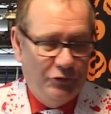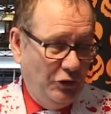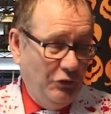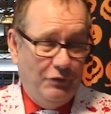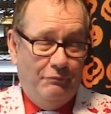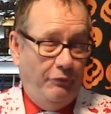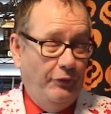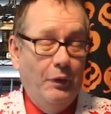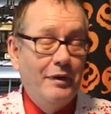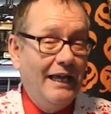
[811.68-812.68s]
Just
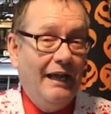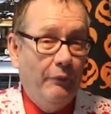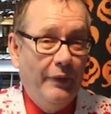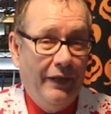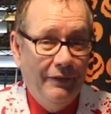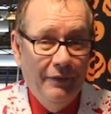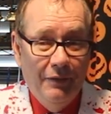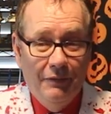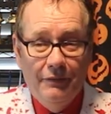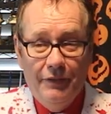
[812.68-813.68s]
throwing it out there.
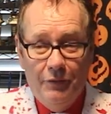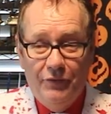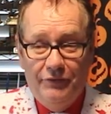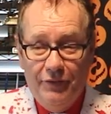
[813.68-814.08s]
You know,